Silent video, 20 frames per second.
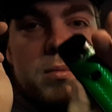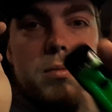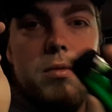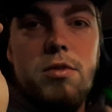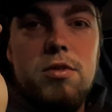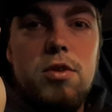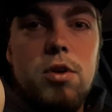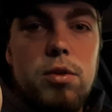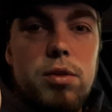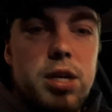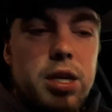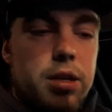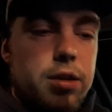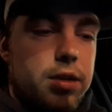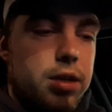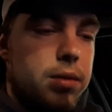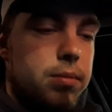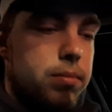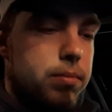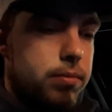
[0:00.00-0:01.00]
Salt
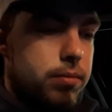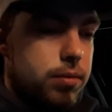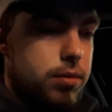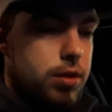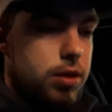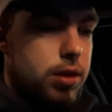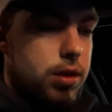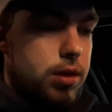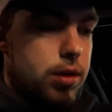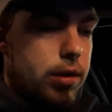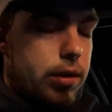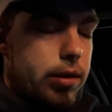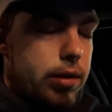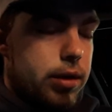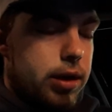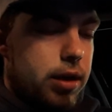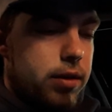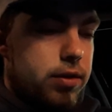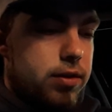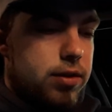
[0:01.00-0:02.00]
nicotine.
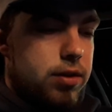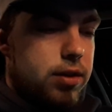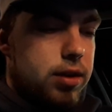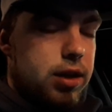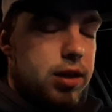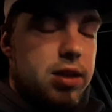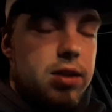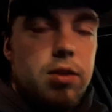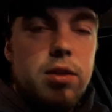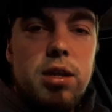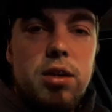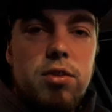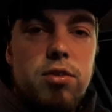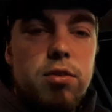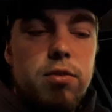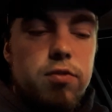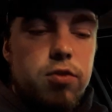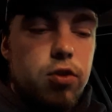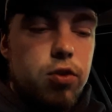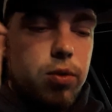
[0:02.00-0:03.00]
It's, it's the lesser
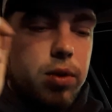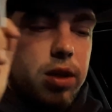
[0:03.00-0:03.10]
of two